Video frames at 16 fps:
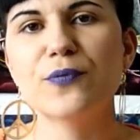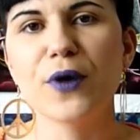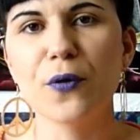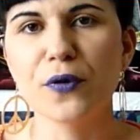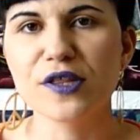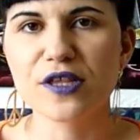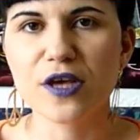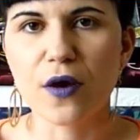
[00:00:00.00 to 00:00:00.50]
by
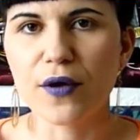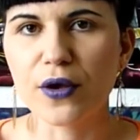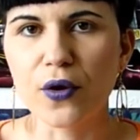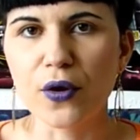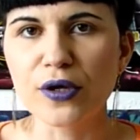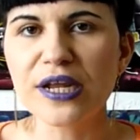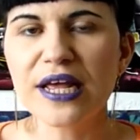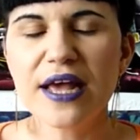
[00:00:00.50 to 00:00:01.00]
what's going
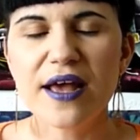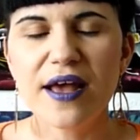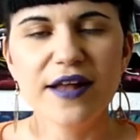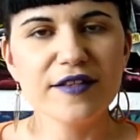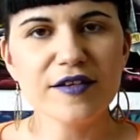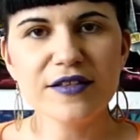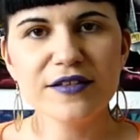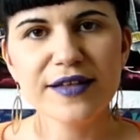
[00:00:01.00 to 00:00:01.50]
on, it
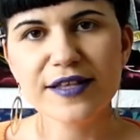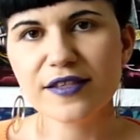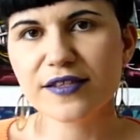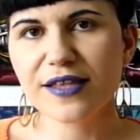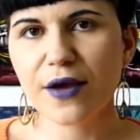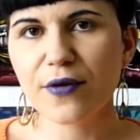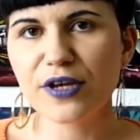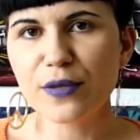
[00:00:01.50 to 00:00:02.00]
doesn't
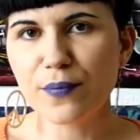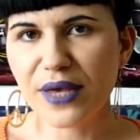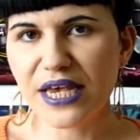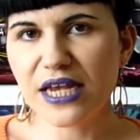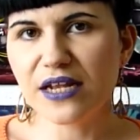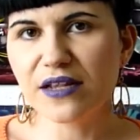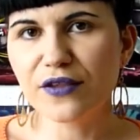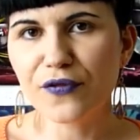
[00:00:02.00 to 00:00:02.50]
necessarily
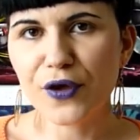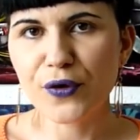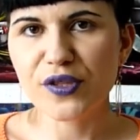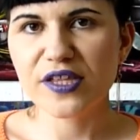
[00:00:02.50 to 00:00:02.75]
mean that those